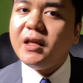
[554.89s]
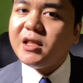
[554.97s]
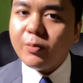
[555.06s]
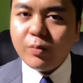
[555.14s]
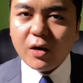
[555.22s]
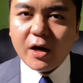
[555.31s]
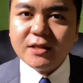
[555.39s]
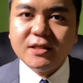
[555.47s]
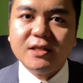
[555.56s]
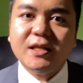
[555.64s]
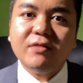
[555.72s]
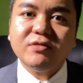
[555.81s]
It applies,
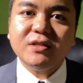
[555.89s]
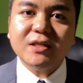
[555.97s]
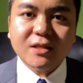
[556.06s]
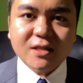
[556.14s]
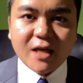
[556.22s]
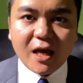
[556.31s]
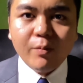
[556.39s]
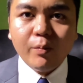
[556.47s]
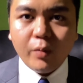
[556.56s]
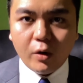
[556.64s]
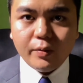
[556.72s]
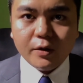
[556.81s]
it has the same
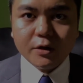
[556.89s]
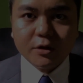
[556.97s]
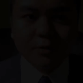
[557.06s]
purpose.